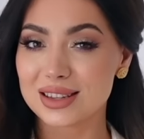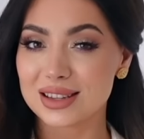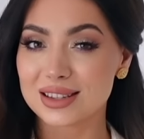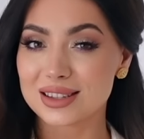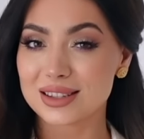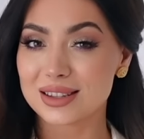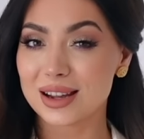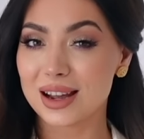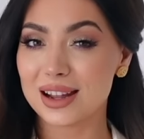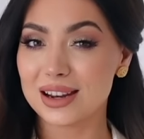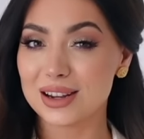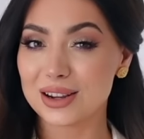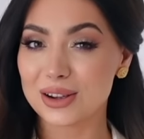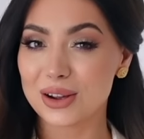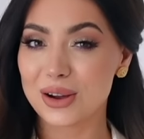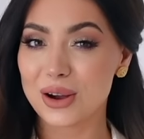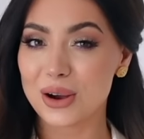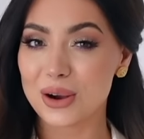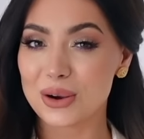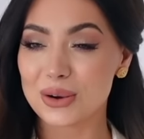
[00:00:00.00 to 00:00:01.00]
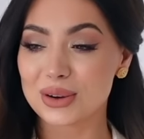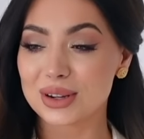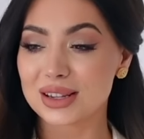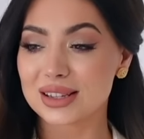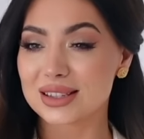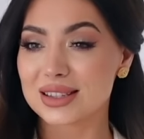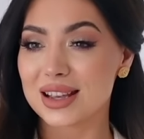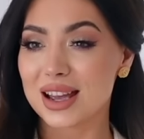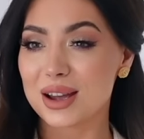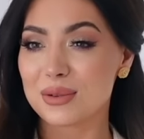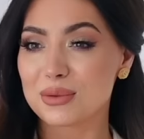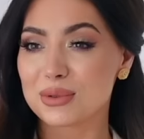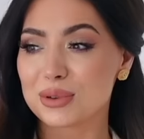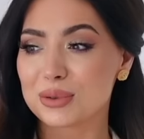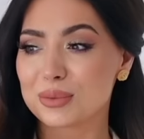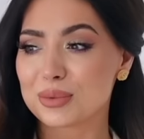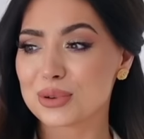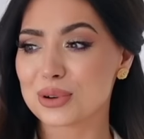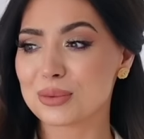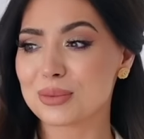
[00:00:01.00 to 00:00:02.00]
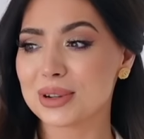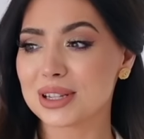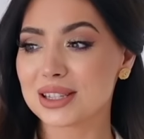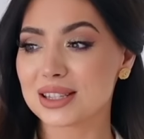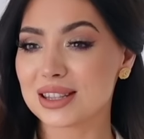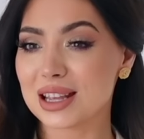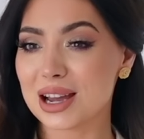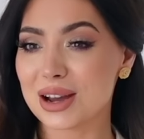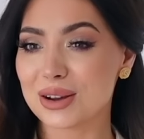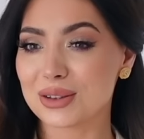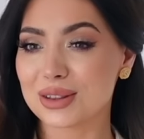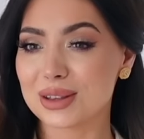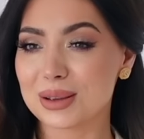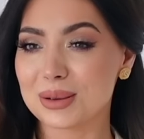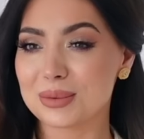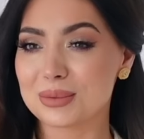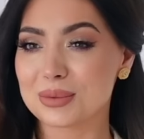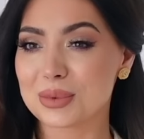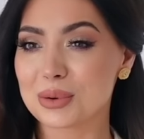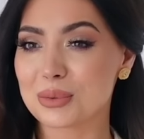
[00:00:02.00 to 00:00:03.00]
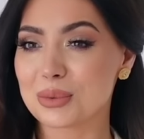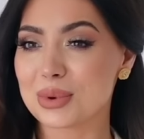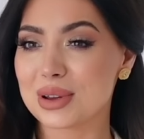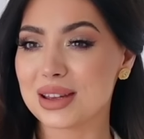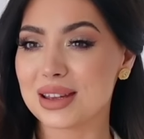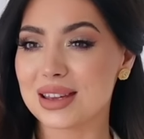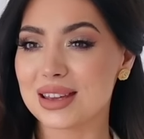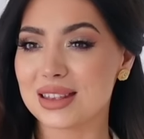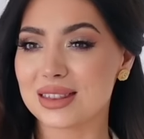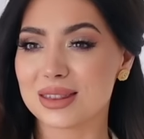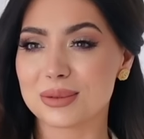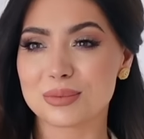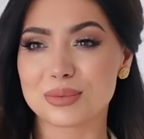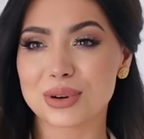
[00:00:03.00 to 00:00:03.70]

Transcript: styling haul because I will probably style them with